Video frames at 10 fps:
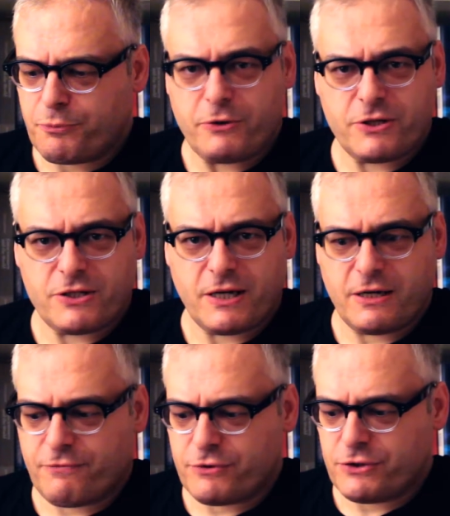
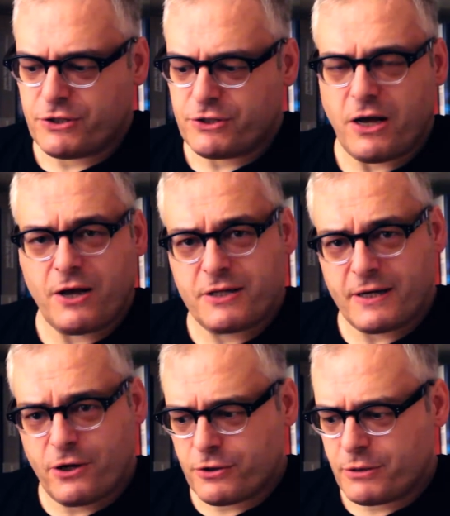processing differences are
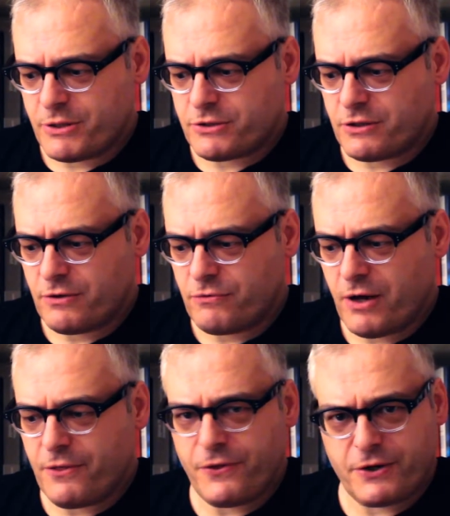dichotomous
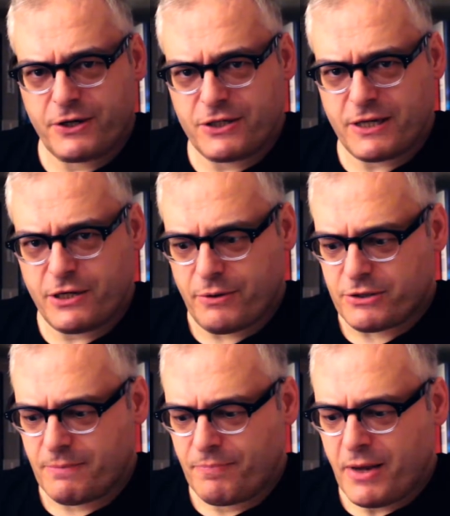rather than
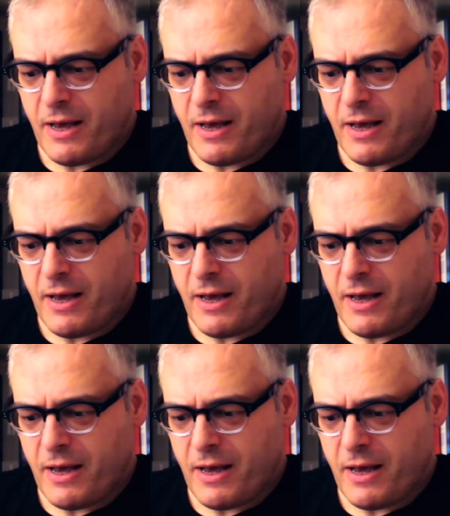continuous.